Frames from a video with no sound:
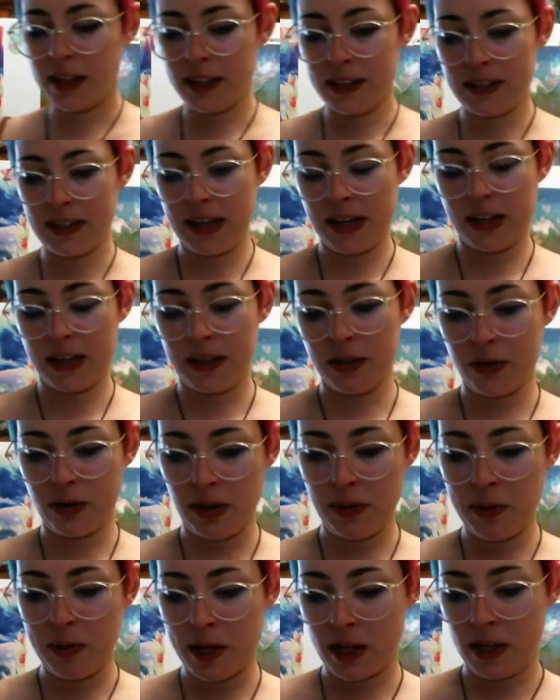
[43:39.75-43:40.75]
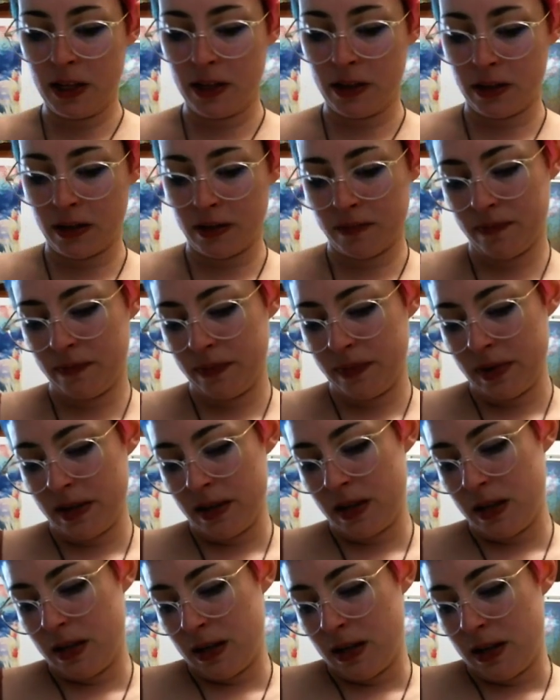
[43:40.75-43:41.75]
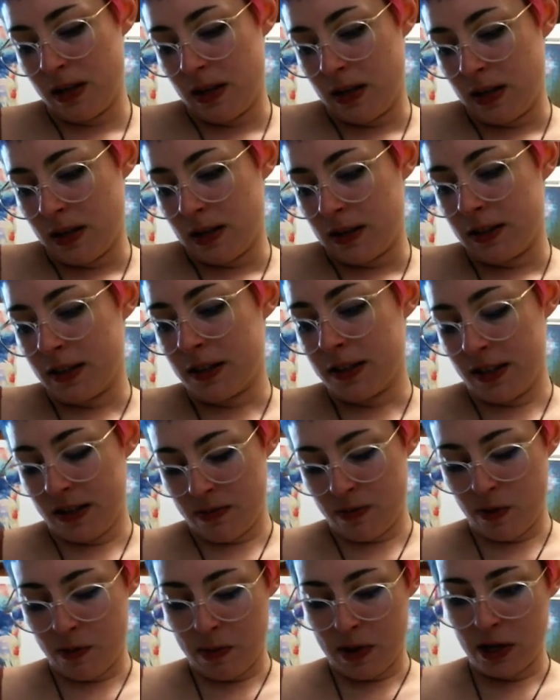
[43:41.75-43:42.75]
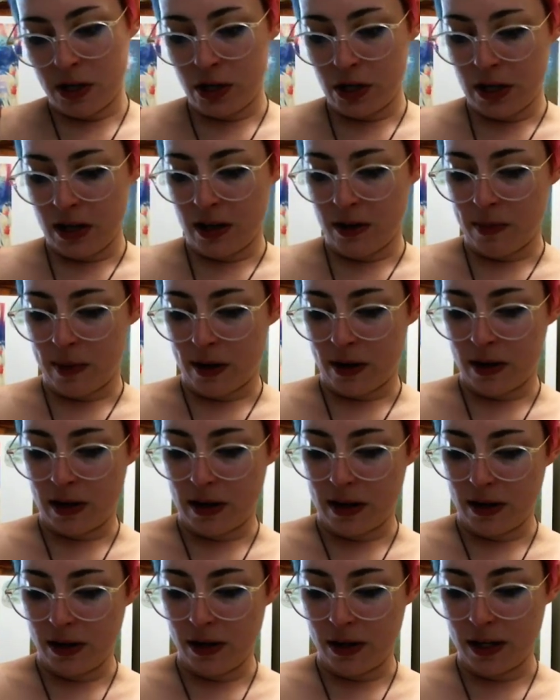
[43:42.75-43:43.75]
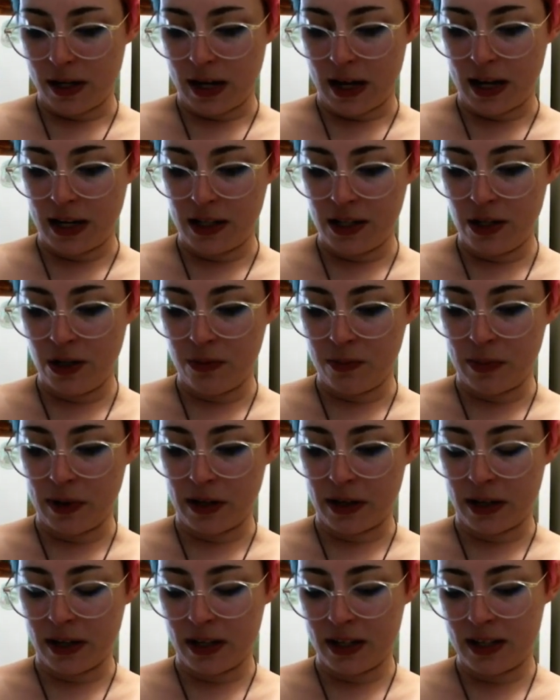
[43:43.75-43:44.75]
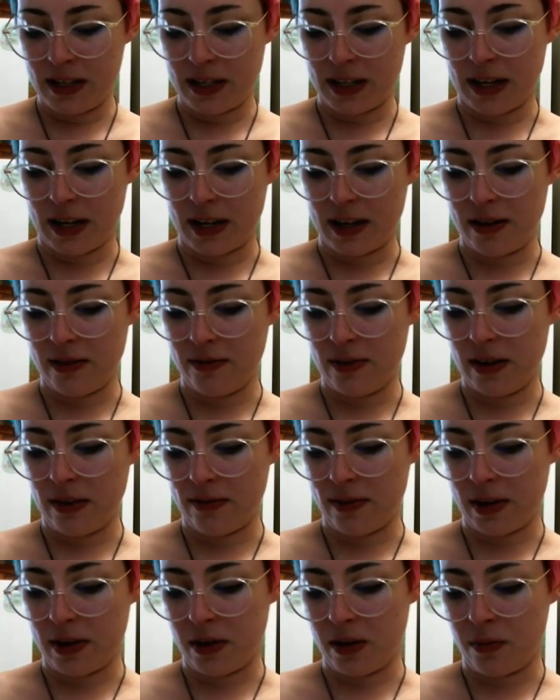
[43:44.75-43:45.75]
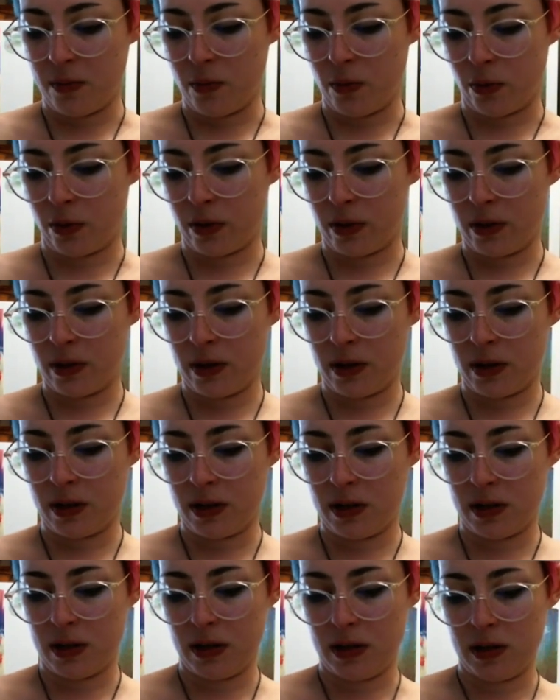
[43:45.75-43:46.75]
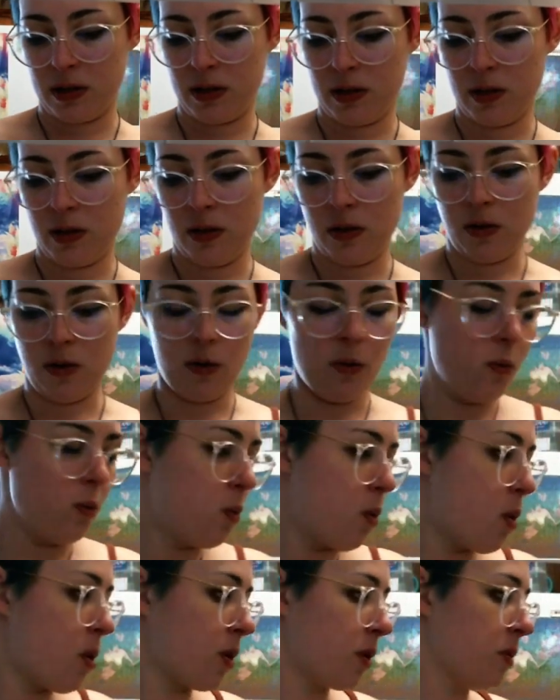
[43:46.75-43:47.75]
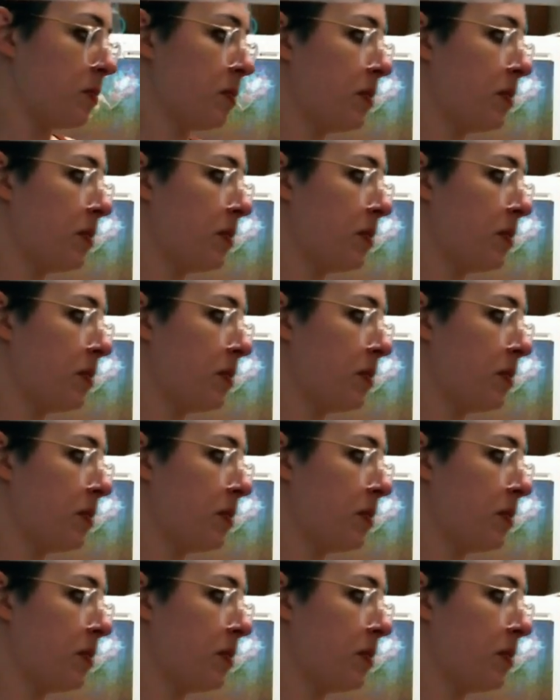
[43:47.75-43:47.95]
tan, creamy color. Saw someone mentioning about how you can add turmeric to kind of give it a more warm